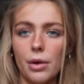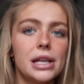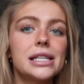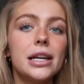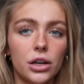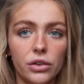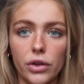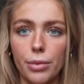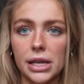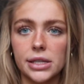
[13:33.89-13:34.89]
It's an
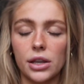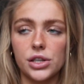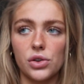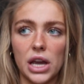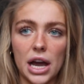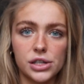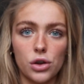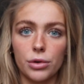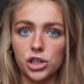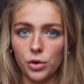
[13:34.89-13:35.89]
interview basically. So they ask
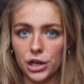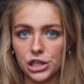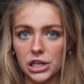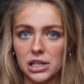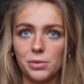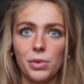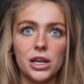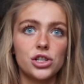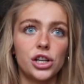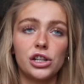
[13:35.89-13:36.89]
you a bunch of questions,
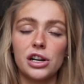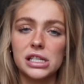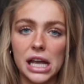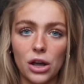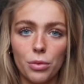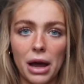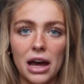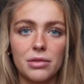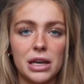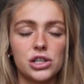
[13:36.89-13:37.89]
make sure you're not a
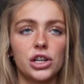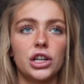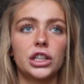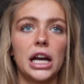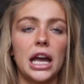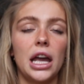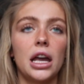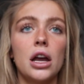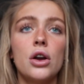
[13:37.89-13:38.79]
psychopath, make sure you're a